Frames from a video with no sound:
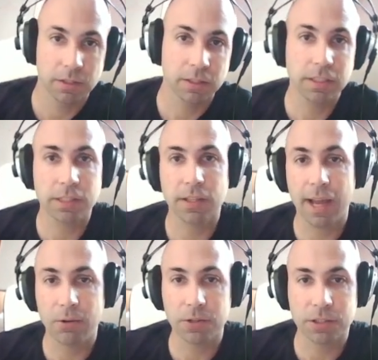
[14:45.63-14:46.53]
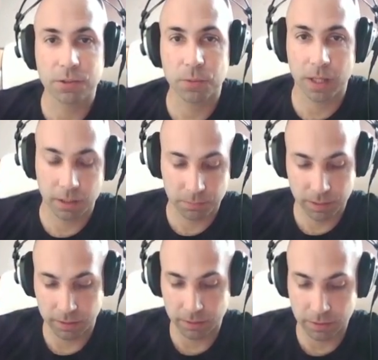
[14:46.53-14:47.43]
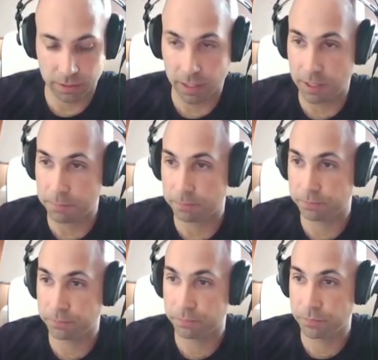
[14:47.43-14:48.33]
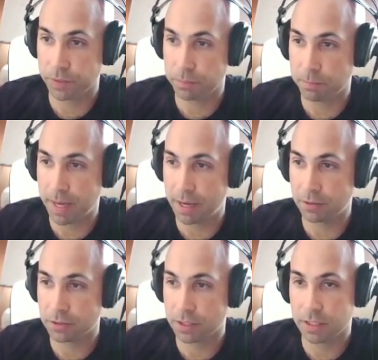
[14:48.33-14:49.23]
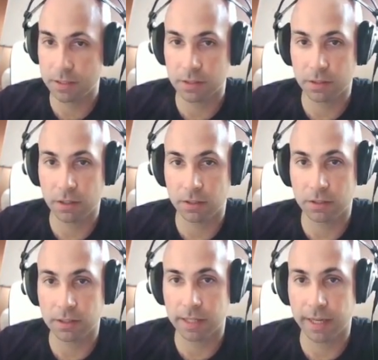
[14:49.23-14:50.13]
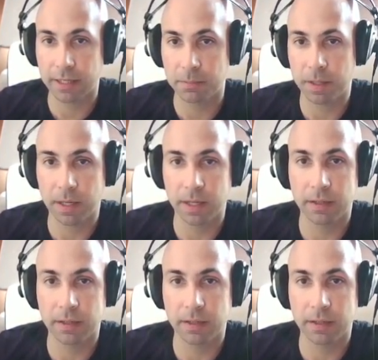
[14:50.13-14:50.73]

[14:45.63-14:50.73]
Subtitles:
This is hours as well, and I'm going to say the mouse is on standby.